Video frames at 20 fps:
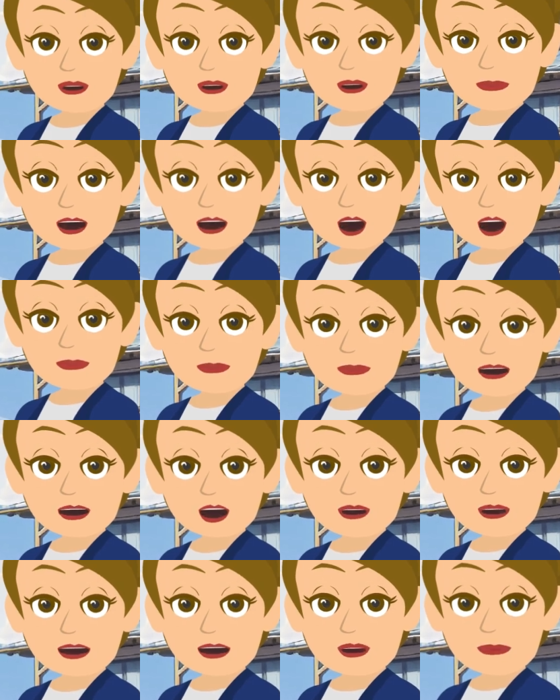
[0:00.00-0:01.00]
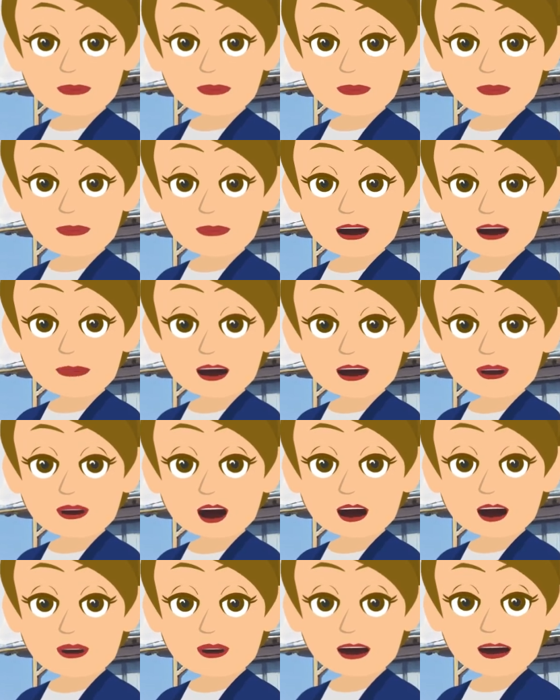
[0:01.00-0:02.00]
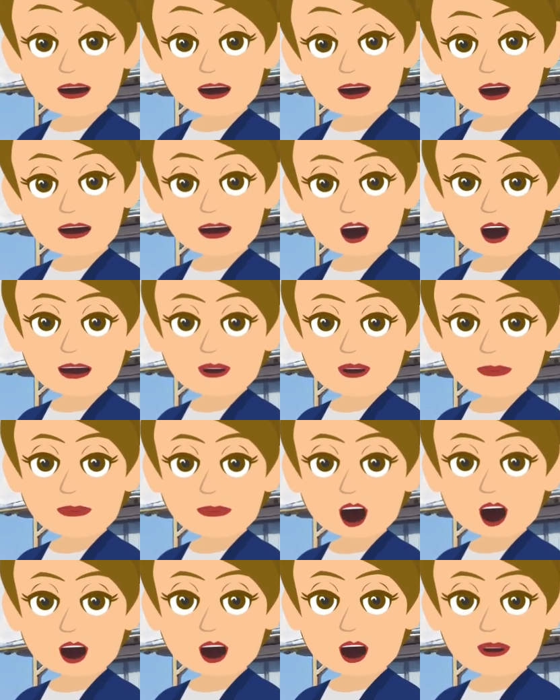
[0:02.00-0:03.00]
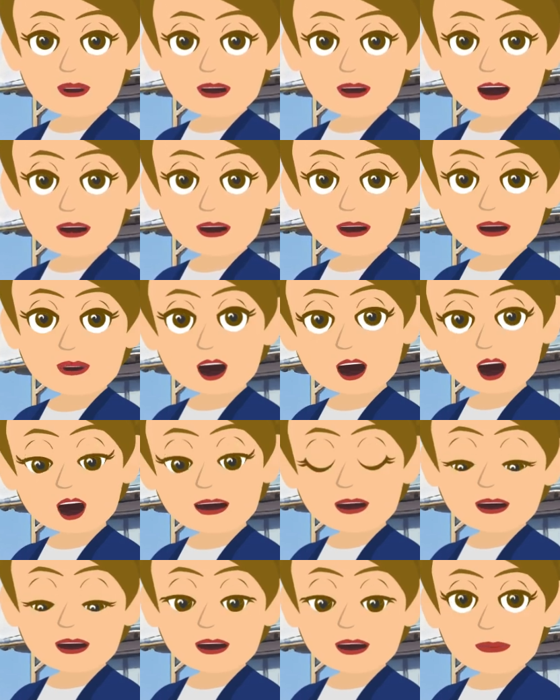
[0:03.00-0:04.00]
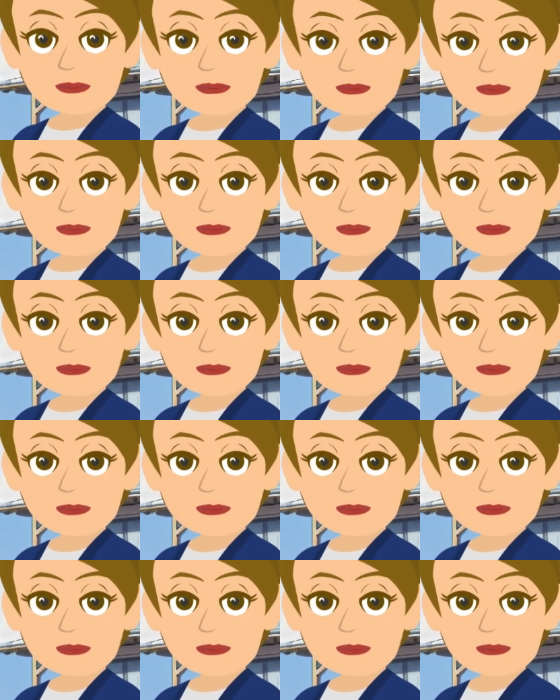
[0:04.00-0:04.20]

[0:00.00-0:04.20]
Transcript: you're translating the vibration of alignment into tangible,